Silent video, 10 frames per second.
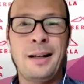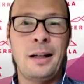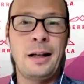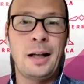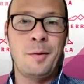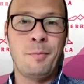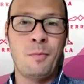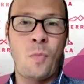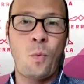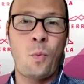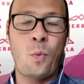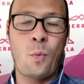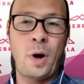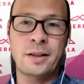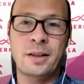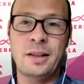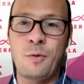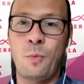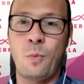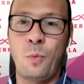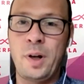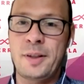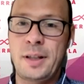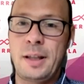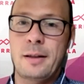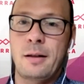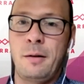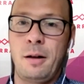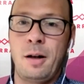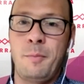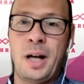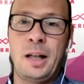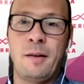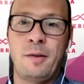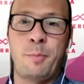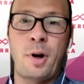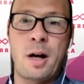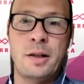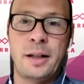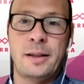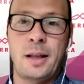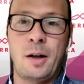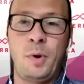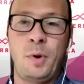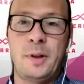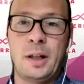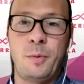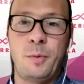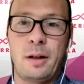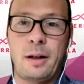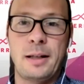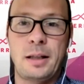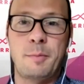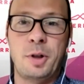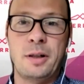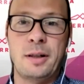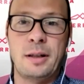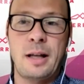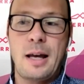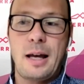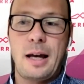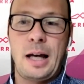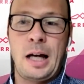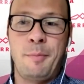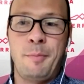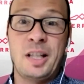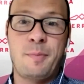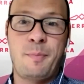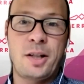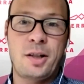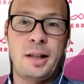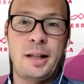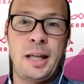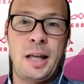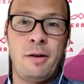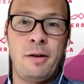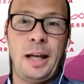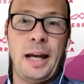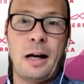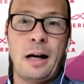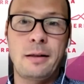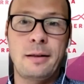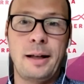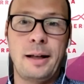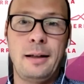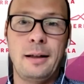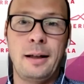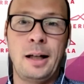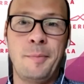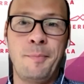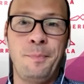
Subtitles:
And actually, we've seen this on many of the projects that we've done with our customers, especially on the AR side.